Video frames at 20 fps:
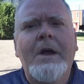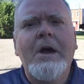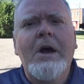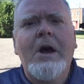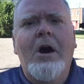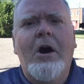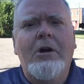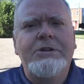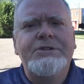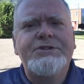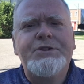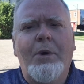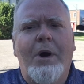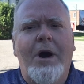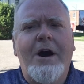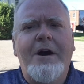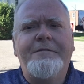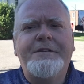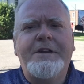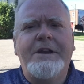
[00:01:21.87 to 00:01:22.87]
All too
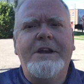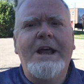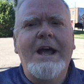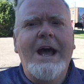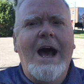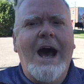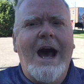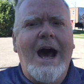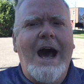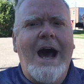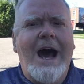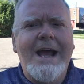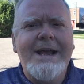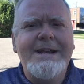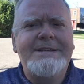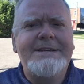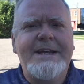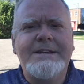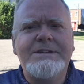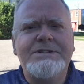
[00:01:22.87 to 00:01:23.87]
often, I
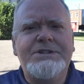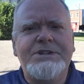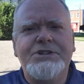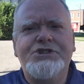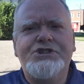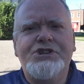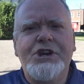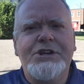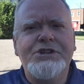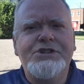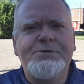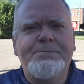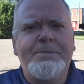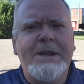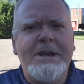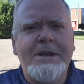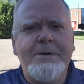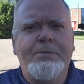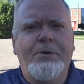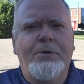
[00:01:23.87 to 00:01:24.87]
tend to judge
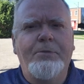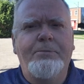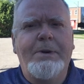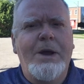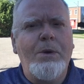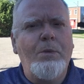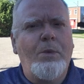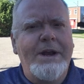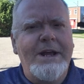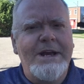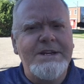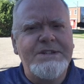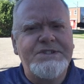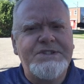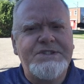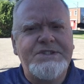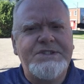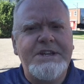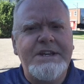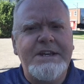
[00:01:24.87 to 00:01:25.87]
people by what I
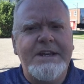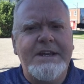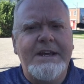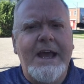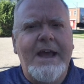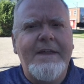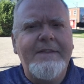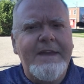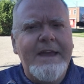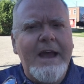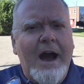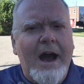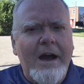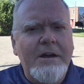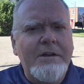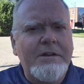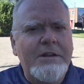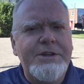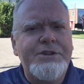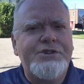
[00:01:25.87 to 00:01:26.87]
see, and the
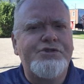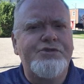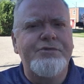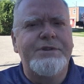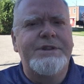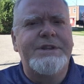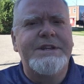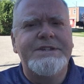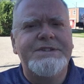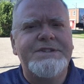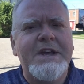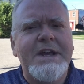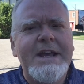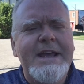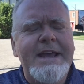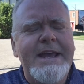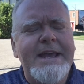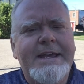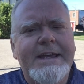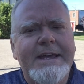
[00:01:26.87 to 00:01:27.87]
ugly truth is
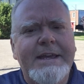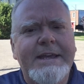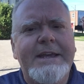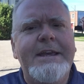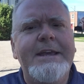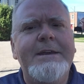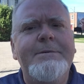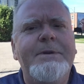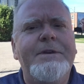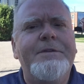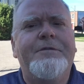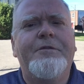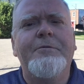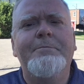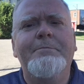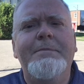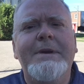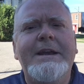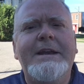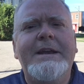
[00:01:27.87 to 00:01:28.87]
it can keep me
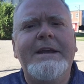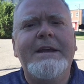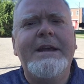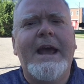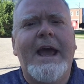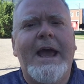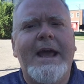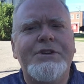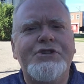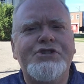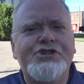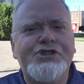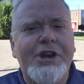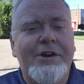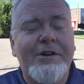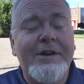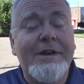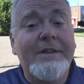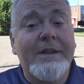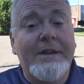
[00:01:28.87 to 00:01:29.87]
from meeting and
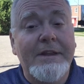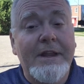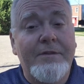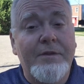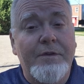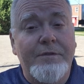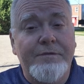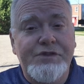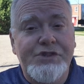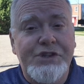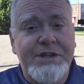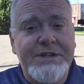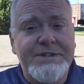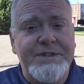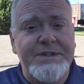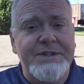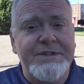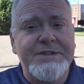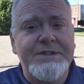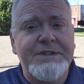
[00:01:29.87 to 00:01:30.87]
sharing the love of
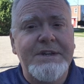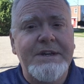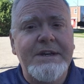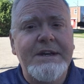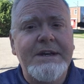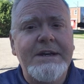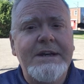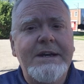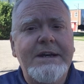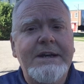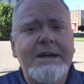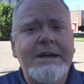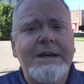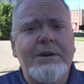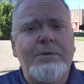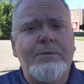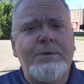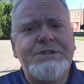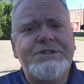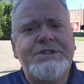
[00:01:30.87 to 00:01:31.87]
Jesus
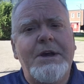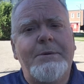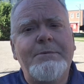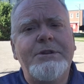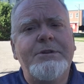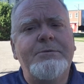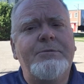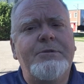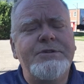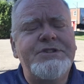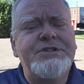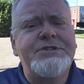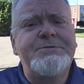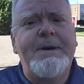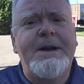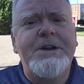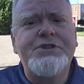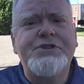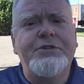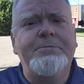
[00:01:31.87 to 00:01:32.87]
with some of the most
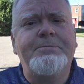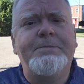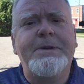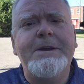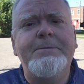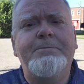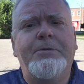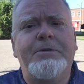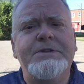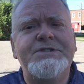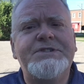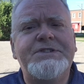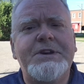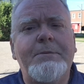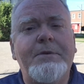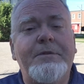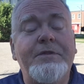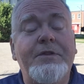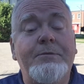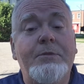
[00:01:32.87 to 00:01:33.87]
special people,
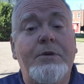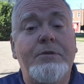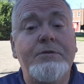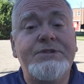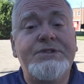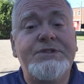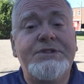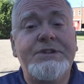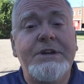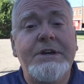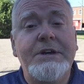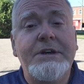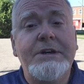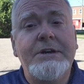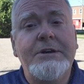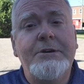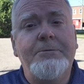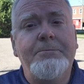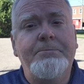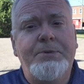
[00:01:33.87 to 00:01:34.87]
some of the most
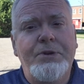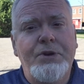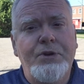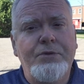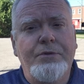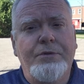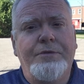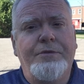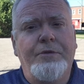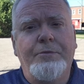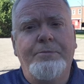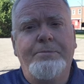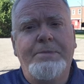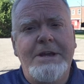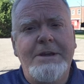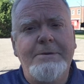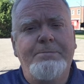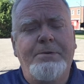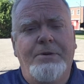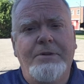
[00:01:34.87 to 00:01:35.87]
beautiful
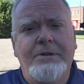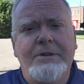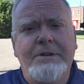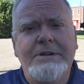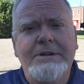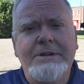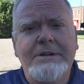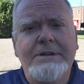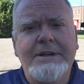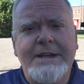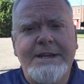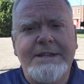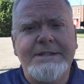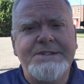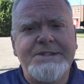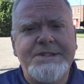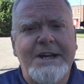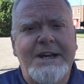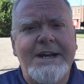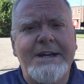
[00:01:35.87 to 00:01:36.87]
people
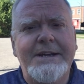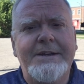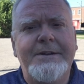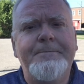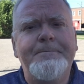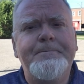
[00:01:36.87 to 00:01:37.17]
inside.